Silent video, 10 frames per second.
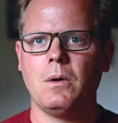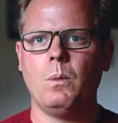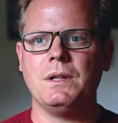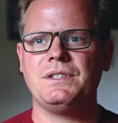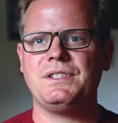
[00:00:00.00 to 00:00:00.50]

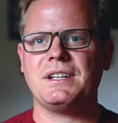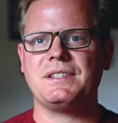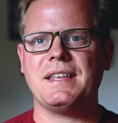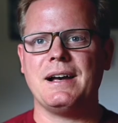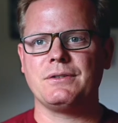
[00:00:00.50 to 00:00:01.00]

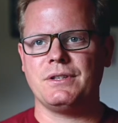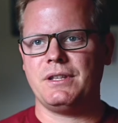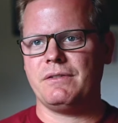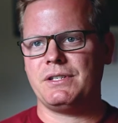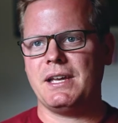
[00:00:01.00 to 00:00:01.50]
1/6000th
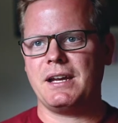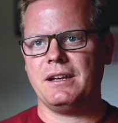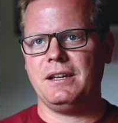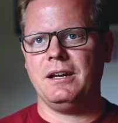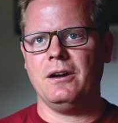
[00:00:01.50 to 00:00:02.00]
of a
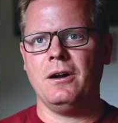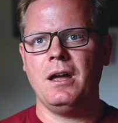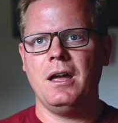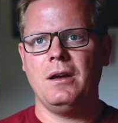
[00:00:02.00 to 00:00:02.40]
second here.